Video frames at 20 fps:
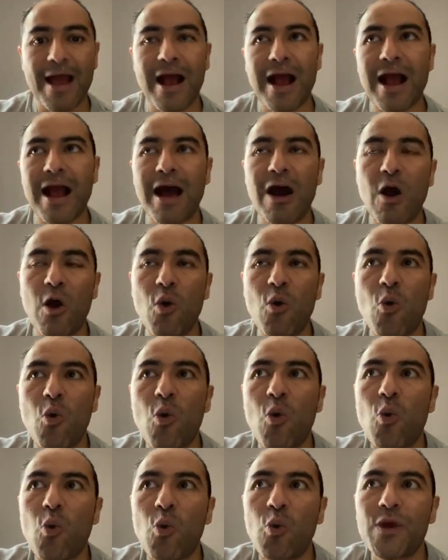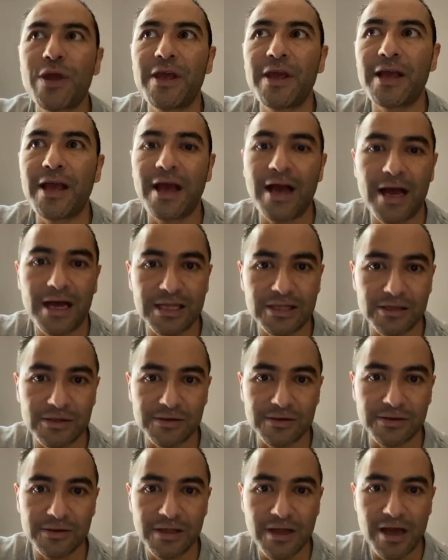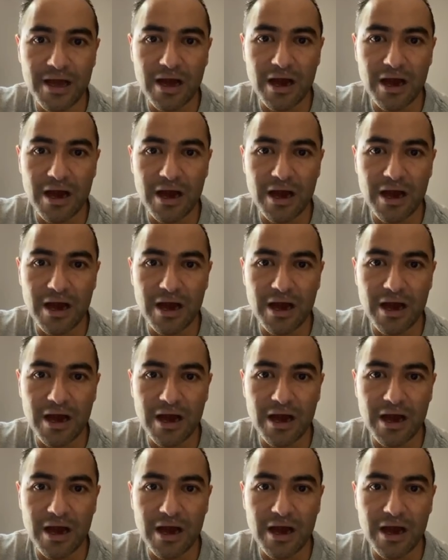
how we handle